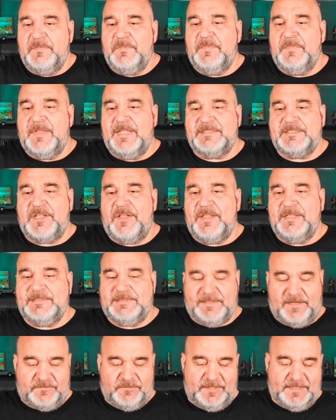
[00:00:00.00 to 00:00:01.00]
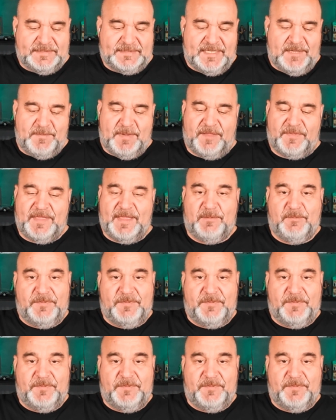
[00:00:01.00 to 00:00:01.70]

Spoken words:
that's all I really see about that one